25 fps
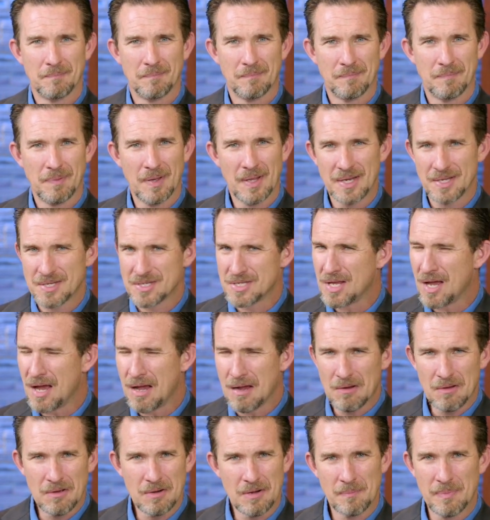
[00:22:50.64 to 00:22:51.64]
but it's
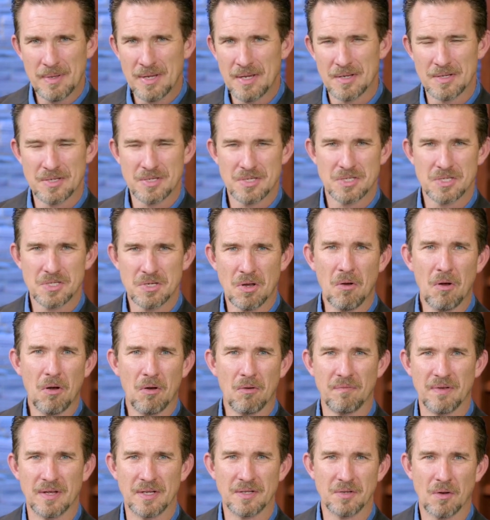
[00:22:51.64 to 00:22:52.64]
not going to be a
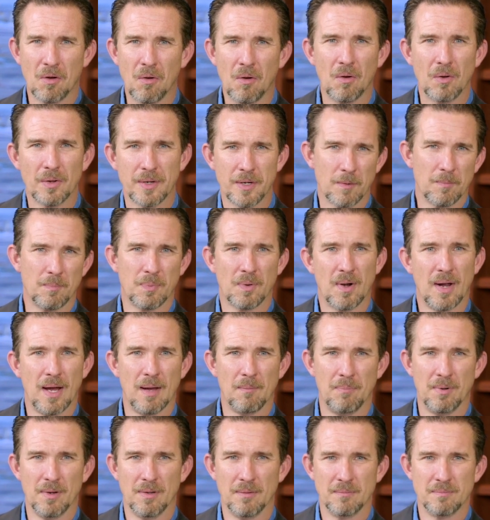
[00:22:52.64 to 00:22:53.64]
solvent to all your
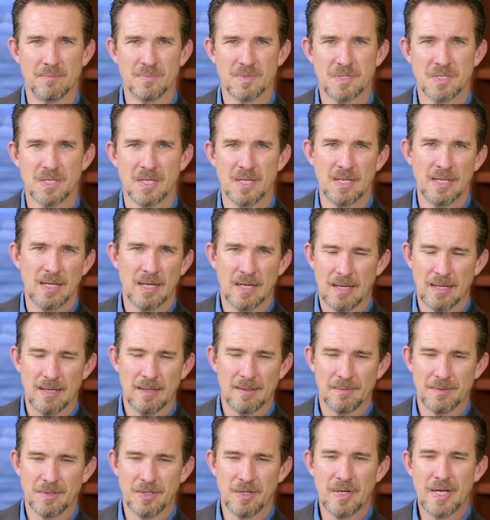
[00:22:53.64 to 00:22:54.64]
problems. Uh,
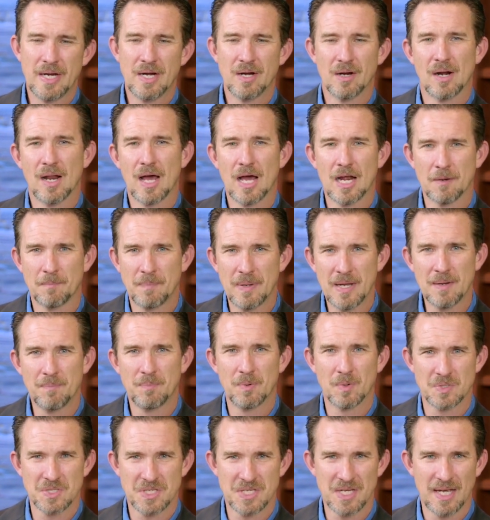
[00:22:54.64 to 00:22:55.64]
you hear a lot of
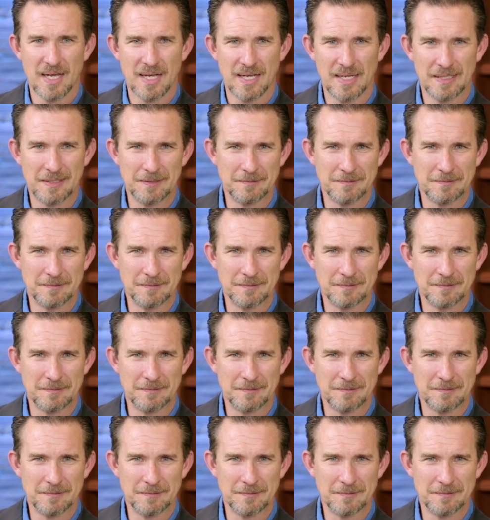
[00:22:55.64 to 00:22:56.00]
people say,